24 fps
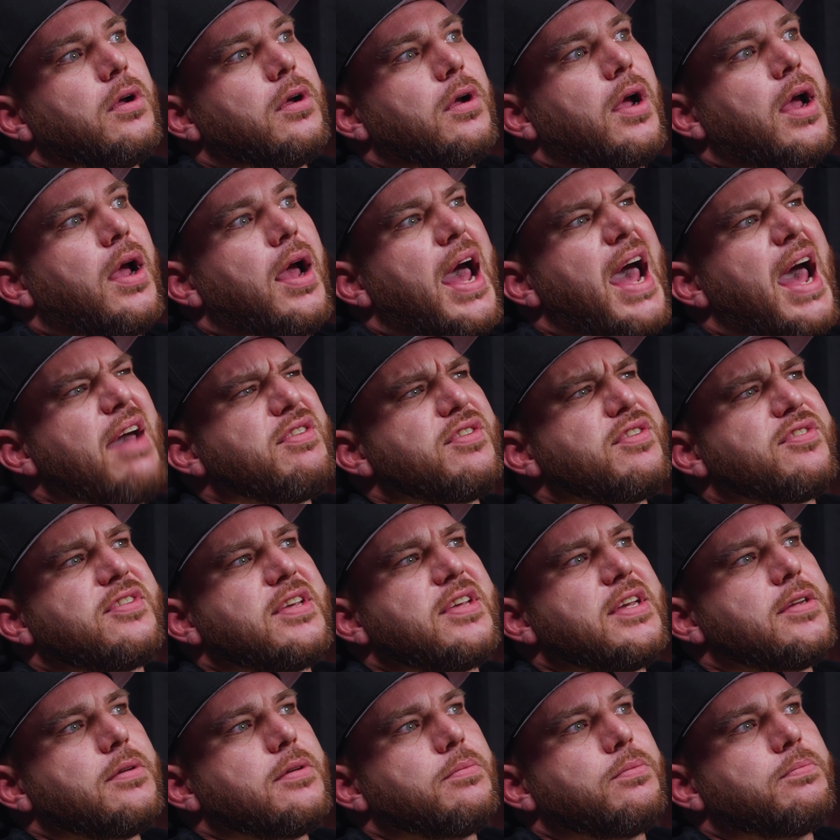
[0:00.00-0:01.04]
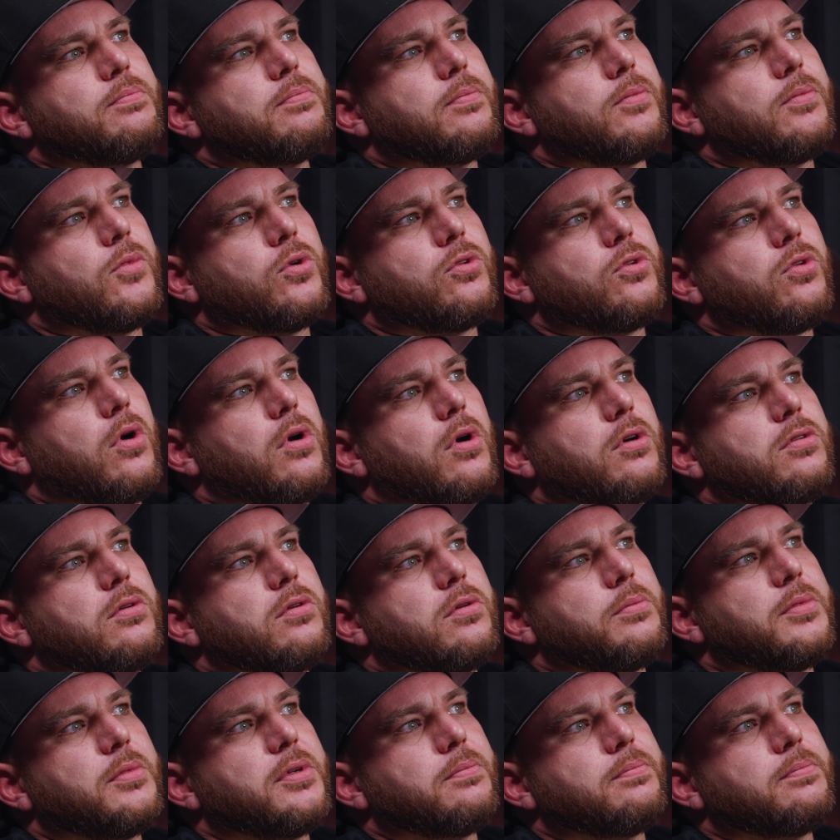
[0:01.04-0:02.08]
I haven't seen him or talked to him in
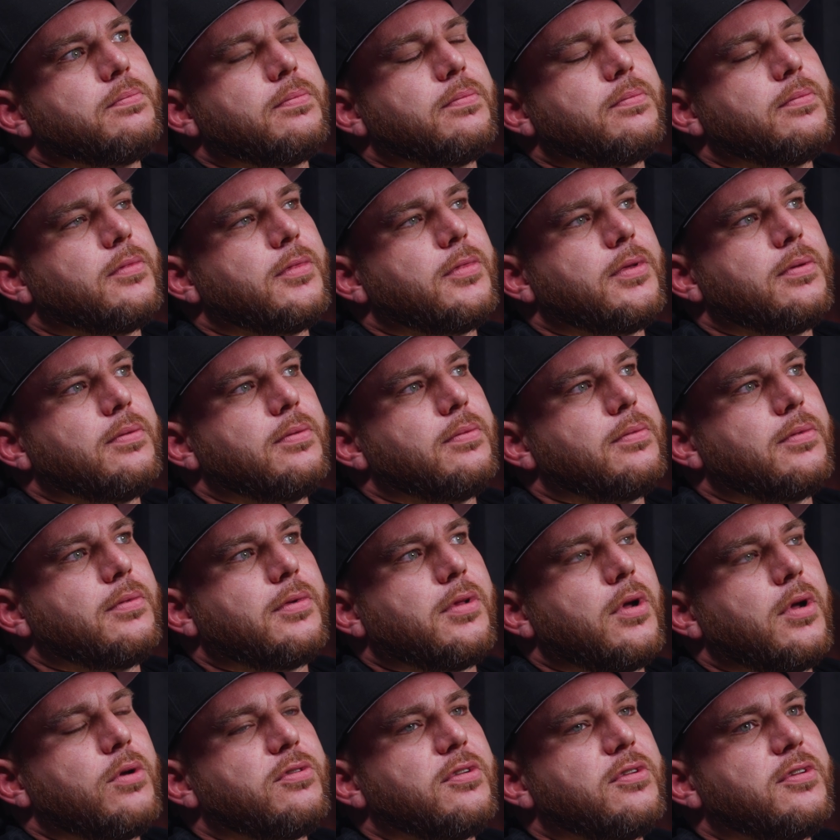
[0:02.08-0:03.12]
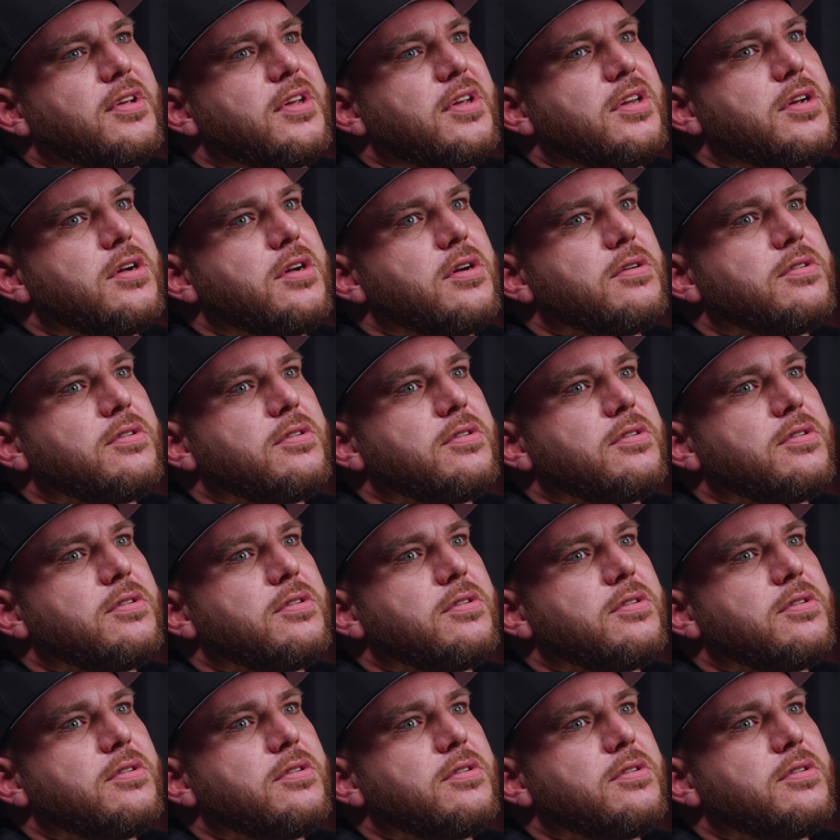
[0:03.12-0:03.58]
close to 10 years.